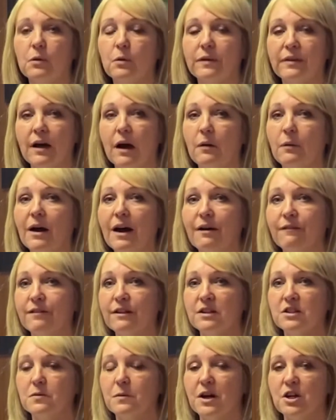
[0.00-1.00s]
without
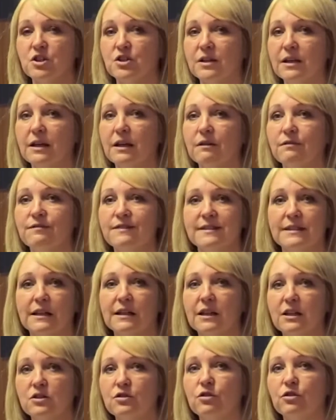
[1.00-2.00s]
having to actually
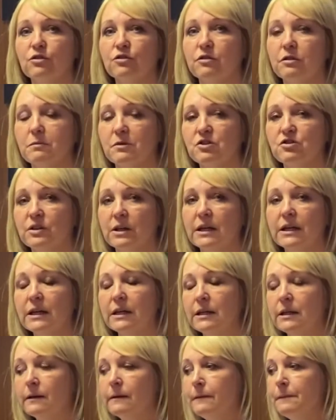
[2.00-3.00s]
physically touch the
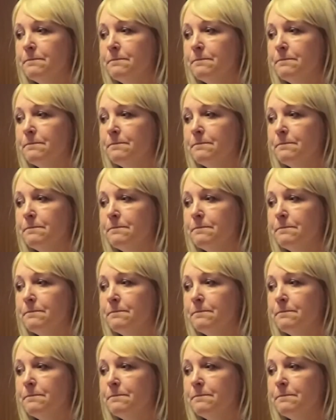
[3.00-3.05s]
machine.